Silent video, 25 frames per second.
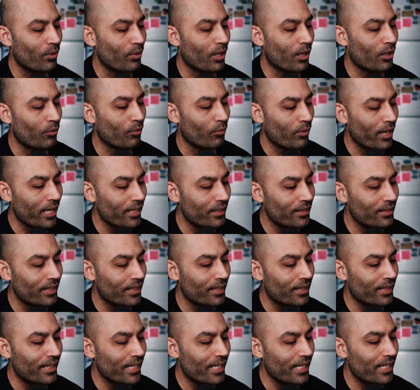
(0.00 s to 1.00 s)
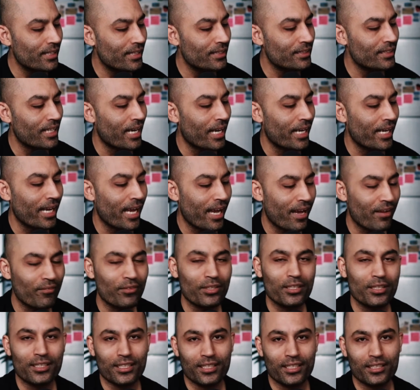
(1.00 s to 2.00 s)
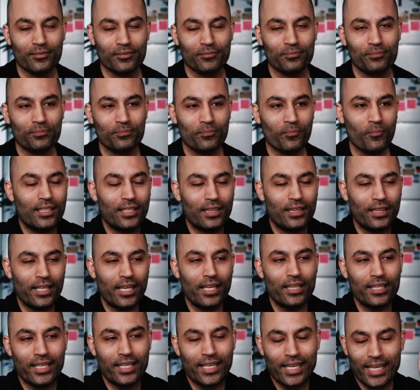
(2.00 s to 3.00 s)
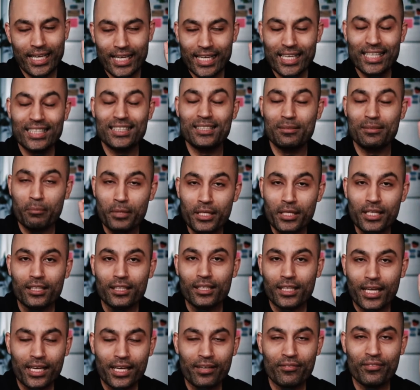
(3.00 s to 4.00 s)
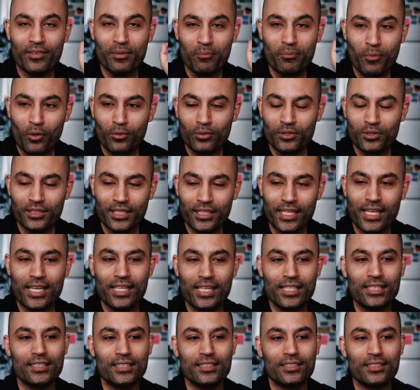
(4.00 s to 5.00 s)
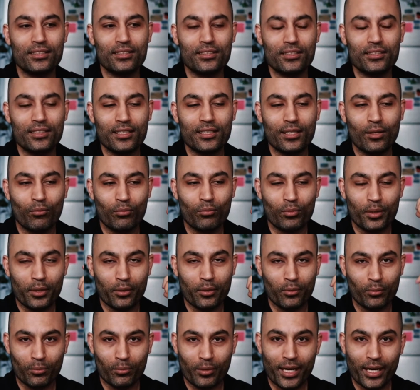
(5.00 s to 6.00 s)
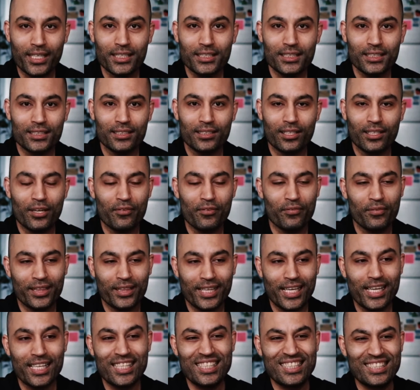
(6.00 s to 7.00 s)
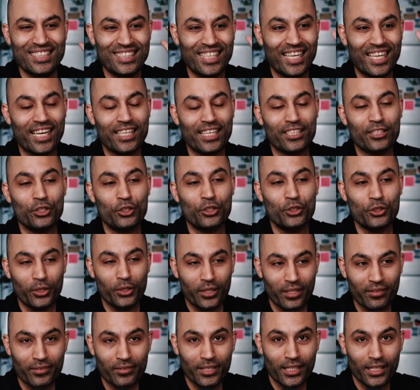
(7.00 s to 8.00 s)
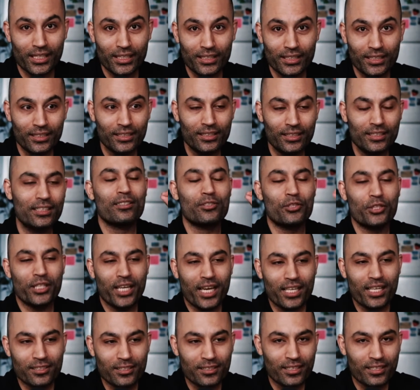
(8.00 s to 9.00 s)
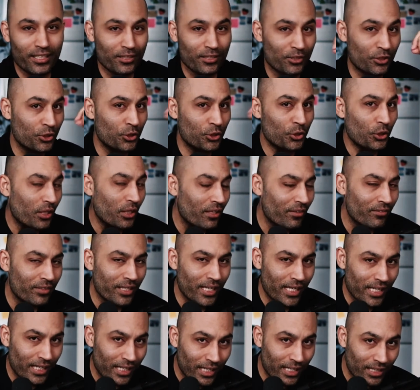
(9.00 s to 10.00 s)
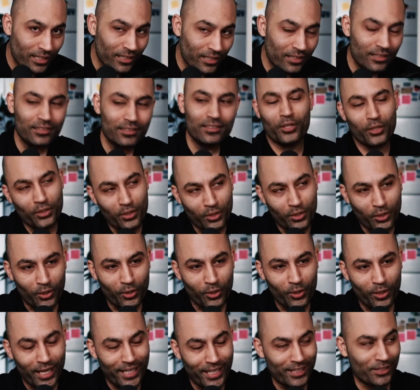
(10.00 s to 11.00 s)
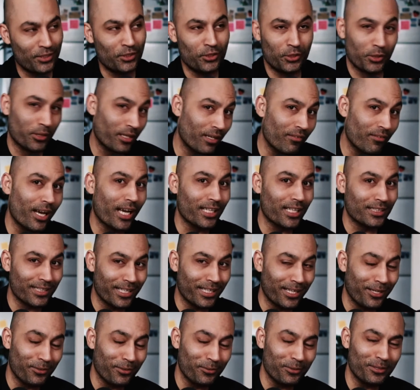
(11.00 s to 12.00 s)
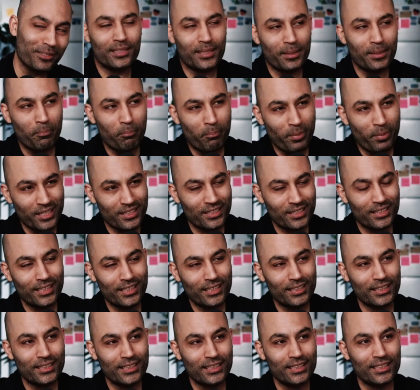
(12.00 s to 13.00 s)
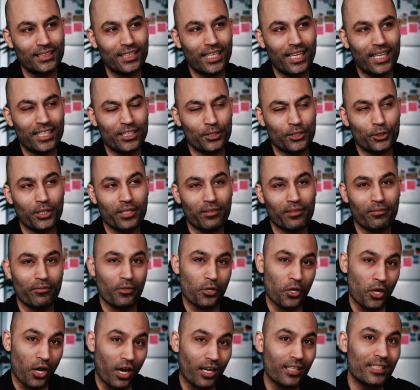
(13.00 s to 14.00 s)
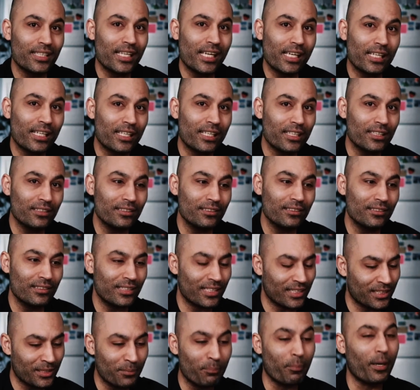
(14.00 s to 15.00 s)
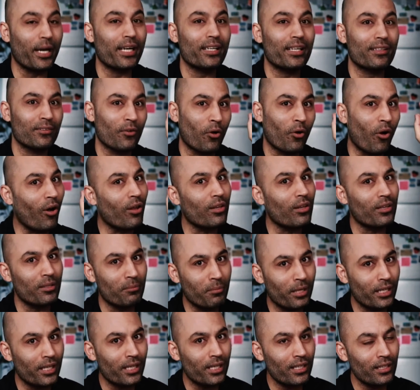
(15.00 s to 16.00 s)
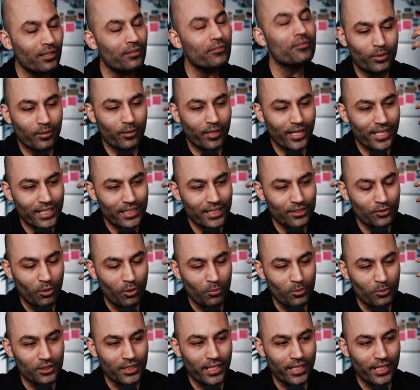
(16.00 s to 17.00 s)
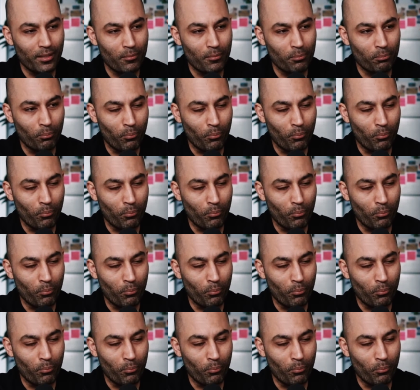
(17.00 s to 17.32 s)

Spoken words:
regret the things I haven't done. The thing that eats me alive the most is regrets of things that I should have done, the chances I should have taken, the girl I should have asked out, the business I should have not taken despite all the money. Regret is almost like a